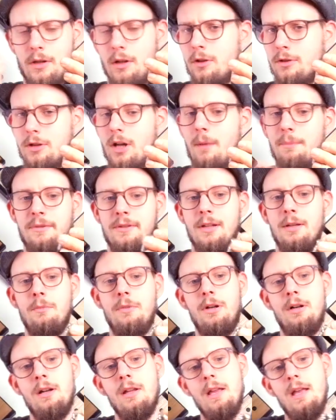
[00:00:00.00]
top
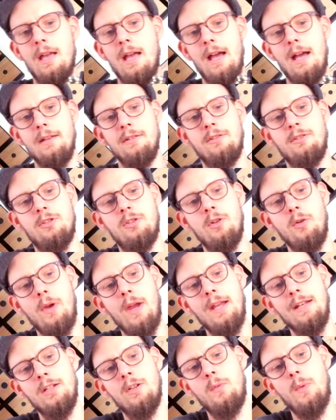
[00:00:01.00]
cymbal, and to
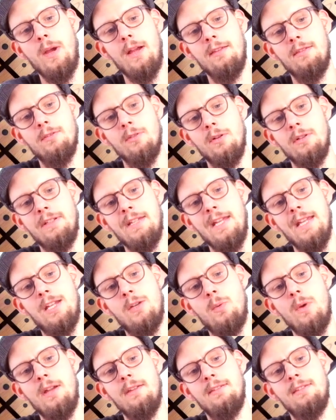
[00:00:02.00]
increase or
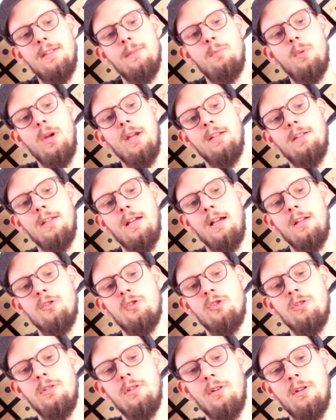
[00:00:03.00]
decrease the
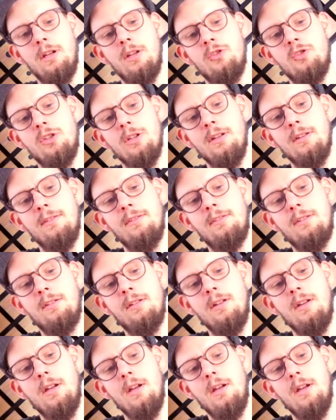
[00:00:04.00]
pre-tension you can just